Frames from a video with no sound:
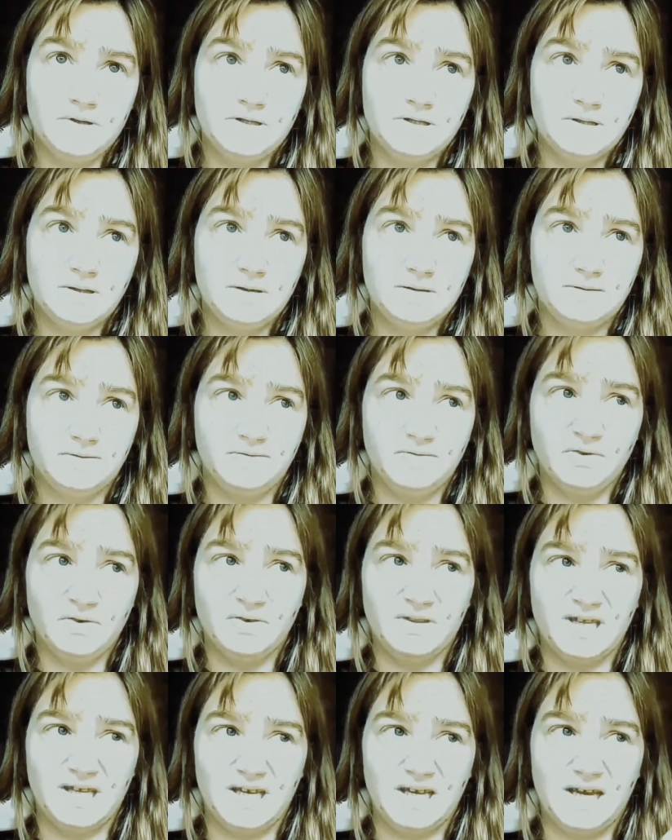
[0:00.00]
but when you
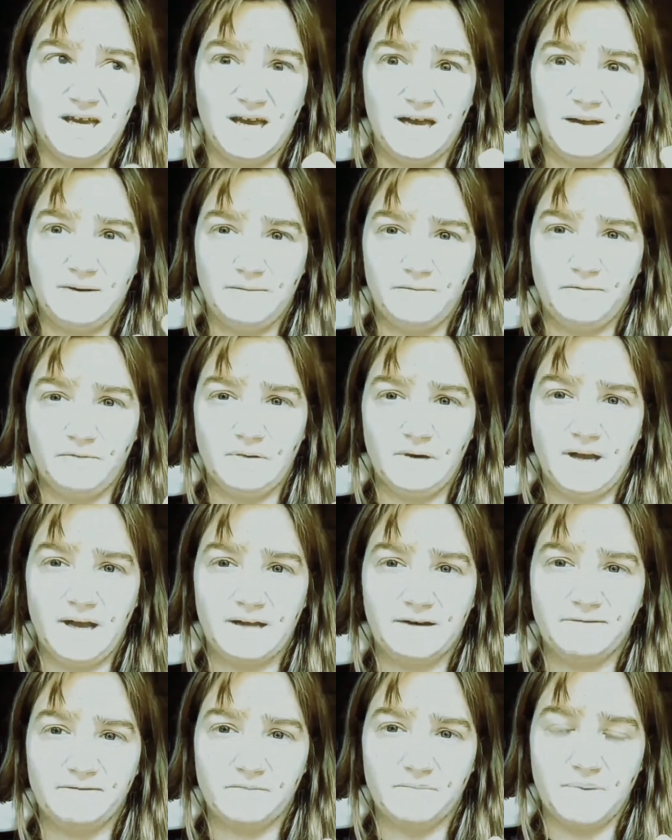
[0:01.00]
start to feel that,
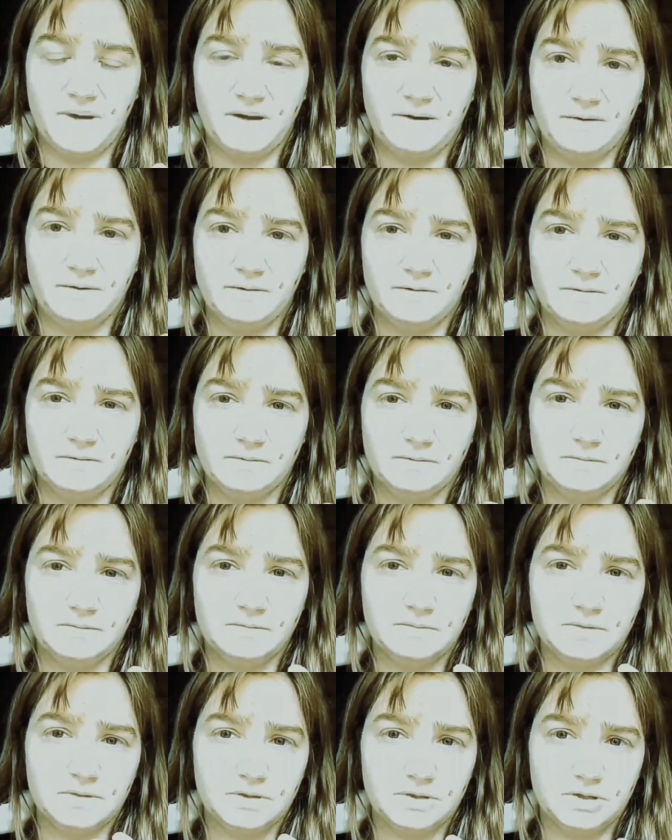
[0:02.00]
for lack of a
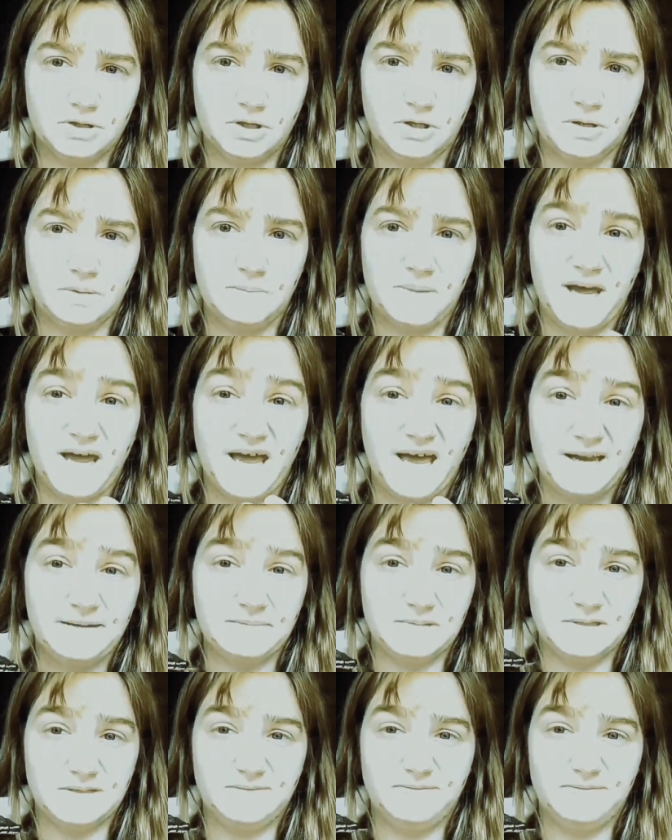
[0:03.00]
better term,